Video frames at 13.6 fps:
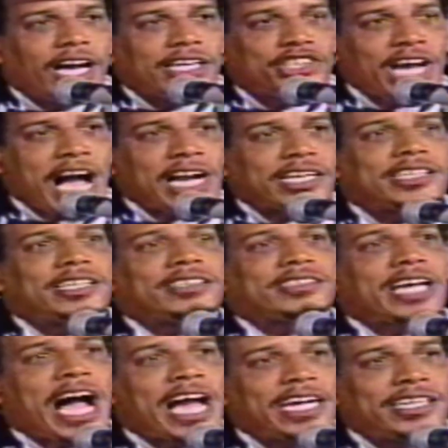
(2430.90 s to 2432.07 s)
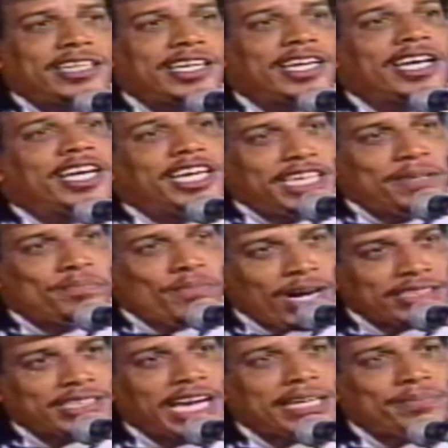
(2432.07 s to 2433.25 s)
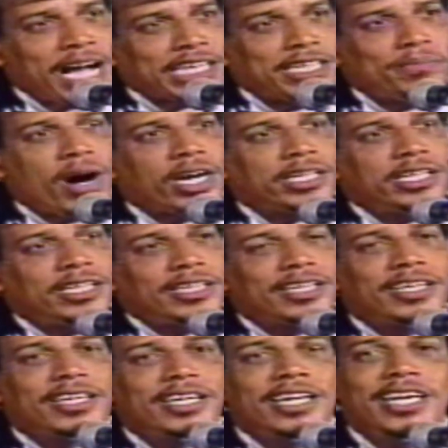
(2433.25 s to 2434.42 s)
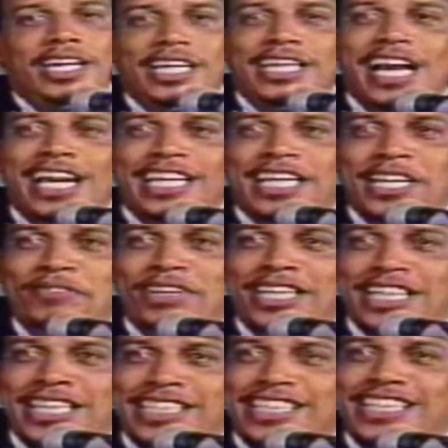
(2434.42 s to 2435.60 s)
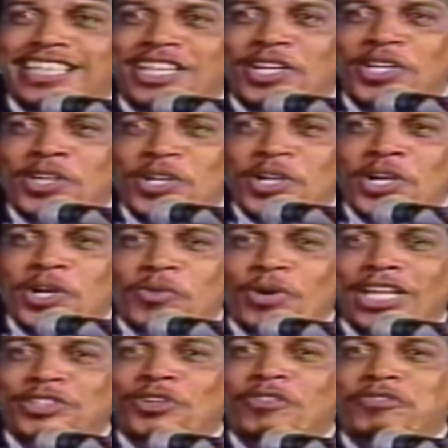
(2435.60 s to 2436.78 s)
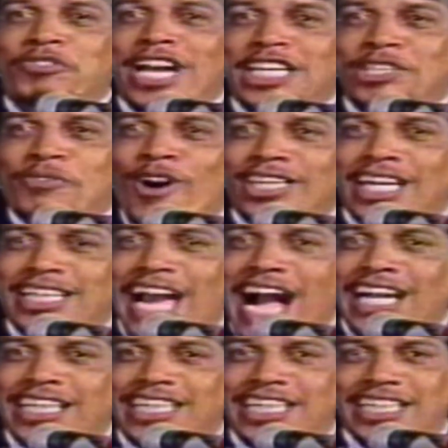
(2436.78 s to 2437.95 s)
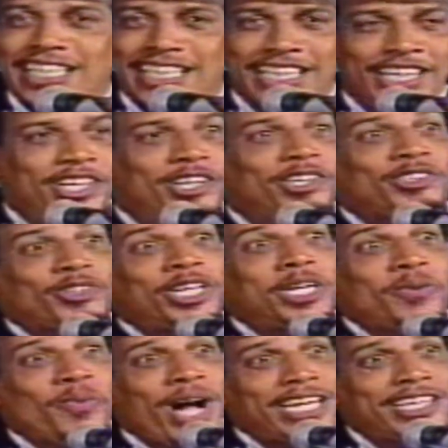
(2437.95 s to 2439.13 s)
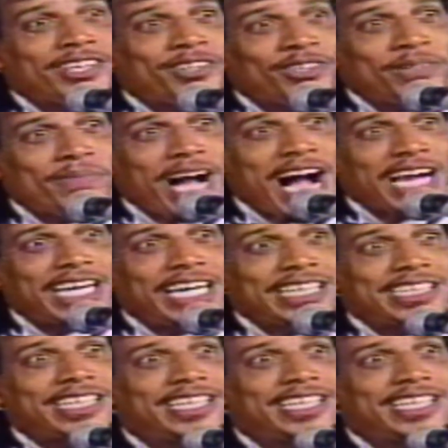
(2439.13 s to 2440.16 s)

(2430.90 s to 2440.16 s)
Jack decide he must get back his money. He ain't leaving it with no freshwater Yankee. So he went to the market.